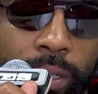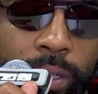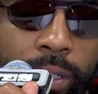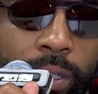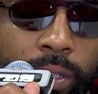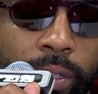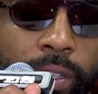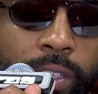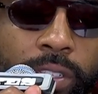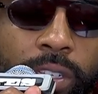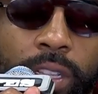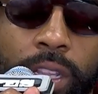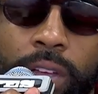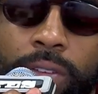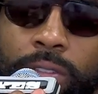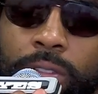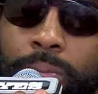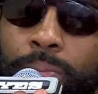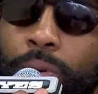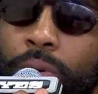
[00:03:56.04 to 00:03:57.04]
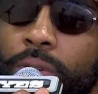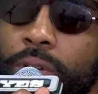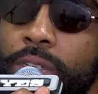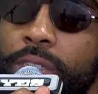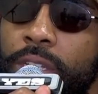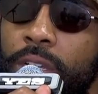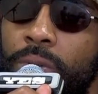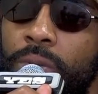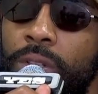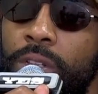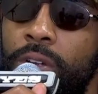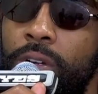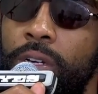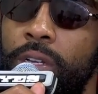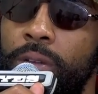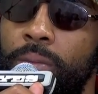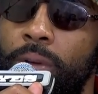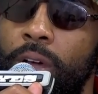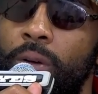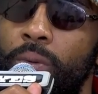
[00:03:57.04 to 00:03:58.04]
there, there's a level of poise that we're learning
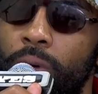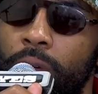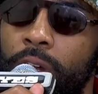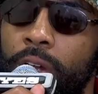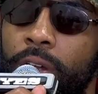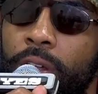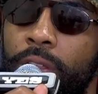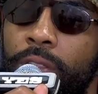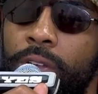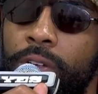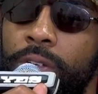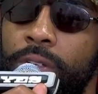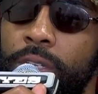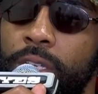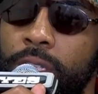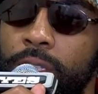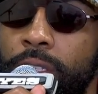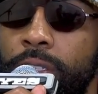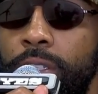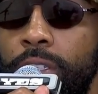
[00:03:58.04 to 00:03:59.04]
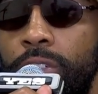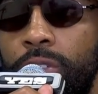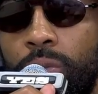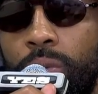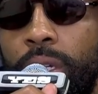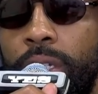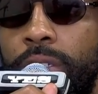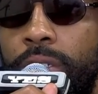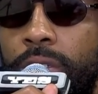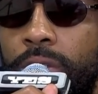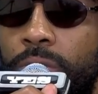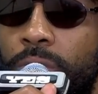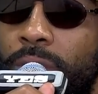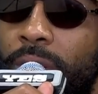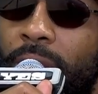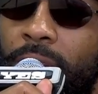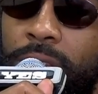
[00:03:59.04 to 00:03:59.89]
about one another in these situations. We're down